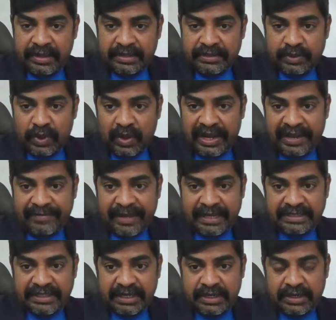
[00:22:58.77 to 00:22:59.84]
So I have
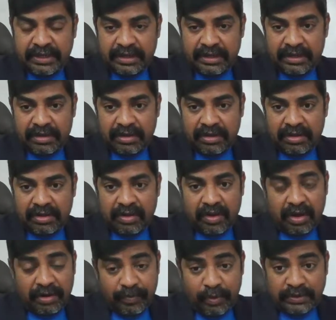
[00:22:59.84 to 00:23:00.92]
answered
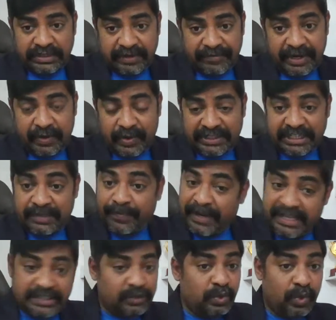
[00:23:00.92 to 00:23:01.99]
almost every question.
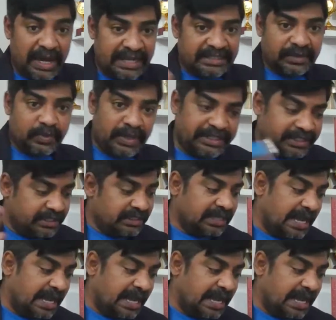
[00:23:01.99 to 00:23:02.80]
Please do ask questions.